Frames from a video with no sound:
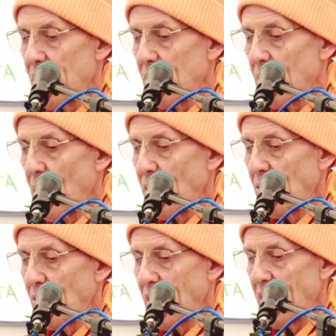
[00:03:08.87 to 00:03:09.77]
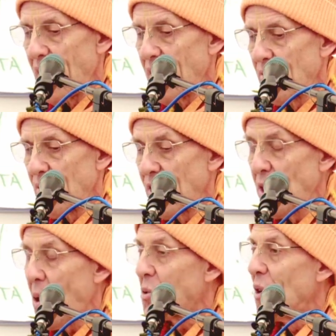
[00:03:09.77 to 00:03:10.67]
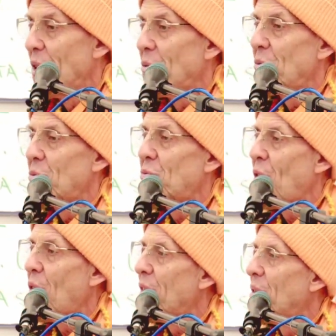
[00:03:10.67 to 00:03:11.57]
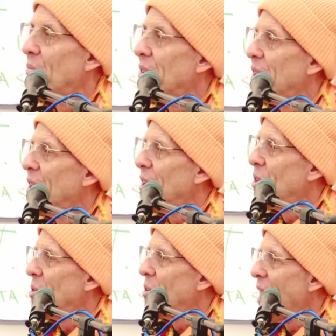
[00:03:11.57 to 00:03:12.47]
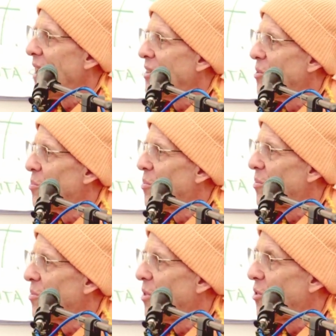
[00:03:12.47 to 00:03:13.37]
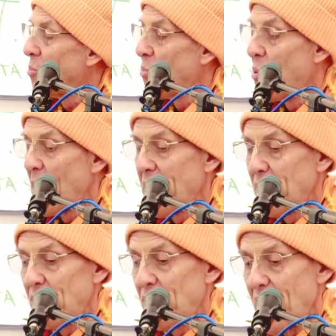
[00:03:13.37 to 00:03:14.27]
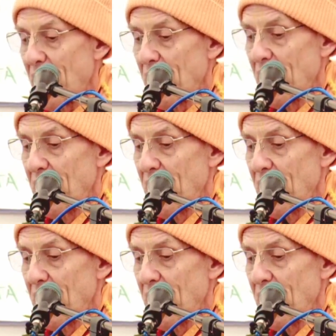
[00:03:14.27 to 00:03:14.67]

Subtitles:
Lord Nrsingadev, Vilokya, saw that this boy is there